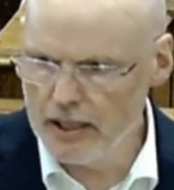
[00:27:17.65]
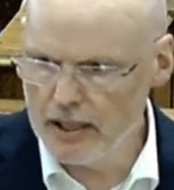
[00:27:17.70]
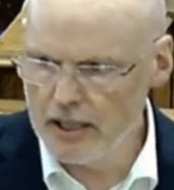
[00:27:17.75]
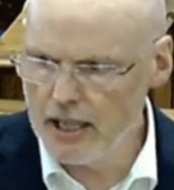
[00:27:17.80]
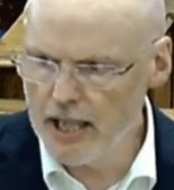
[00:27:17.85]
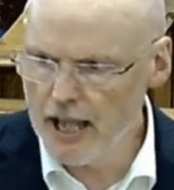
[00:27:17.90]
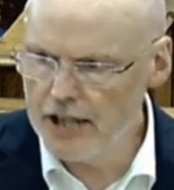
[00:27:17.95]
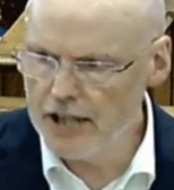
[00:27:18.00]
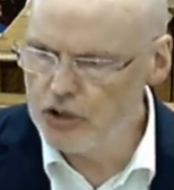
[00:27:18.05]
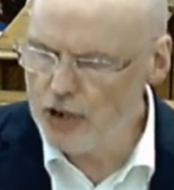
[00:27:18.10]
I
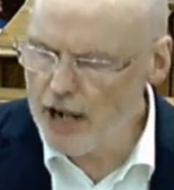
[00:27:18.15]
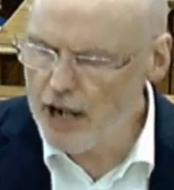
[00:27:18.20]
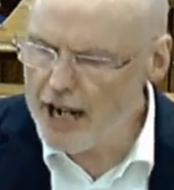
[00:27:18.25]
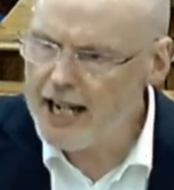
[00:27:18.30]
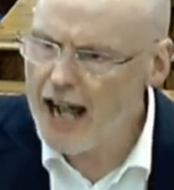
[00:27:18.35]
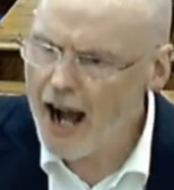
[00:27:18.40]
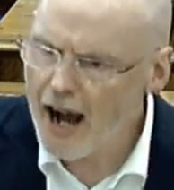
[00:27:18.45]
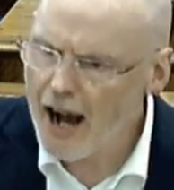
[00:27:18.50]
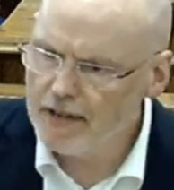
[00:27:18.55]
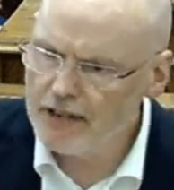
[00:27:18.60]
try to
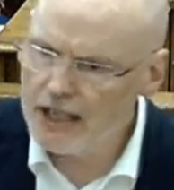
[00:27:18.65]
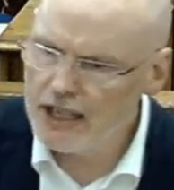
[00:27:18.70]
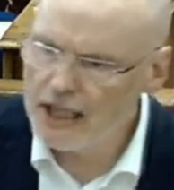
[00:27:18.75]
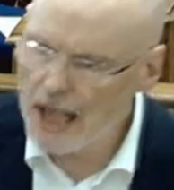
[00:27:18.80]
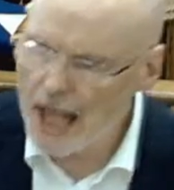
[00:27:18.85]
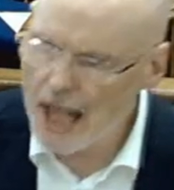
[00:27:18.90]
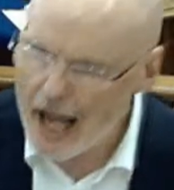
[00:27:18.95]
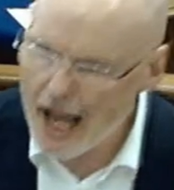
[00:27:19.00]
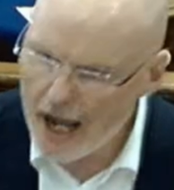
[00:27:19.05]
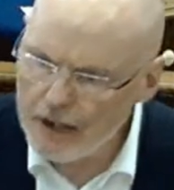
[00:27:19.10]
have a
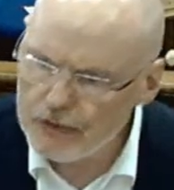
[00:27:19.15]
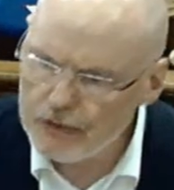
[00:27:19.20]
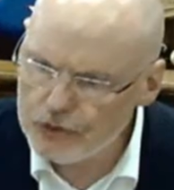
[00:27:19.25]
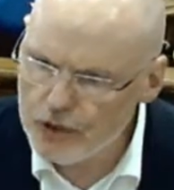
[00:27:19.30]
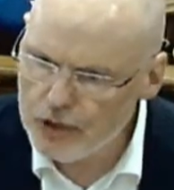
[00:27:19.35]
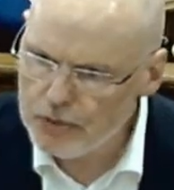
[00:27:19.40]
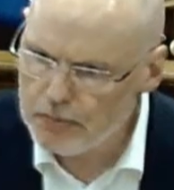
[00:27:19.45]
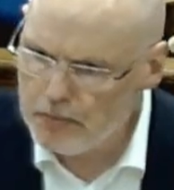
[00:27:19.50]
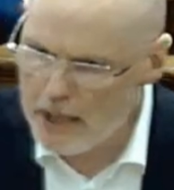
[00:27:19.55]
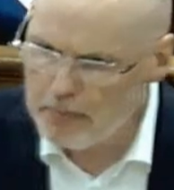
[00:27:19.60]
laugh with
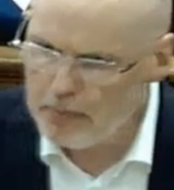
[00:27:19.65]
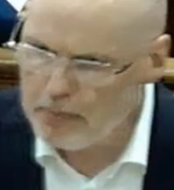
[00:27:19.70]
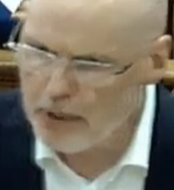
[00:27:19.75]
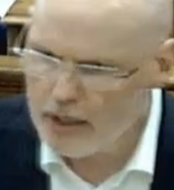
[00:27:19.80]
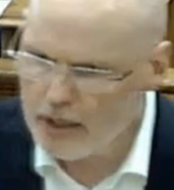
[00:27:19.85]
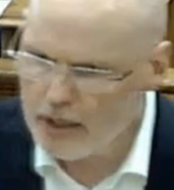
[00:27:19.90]
people.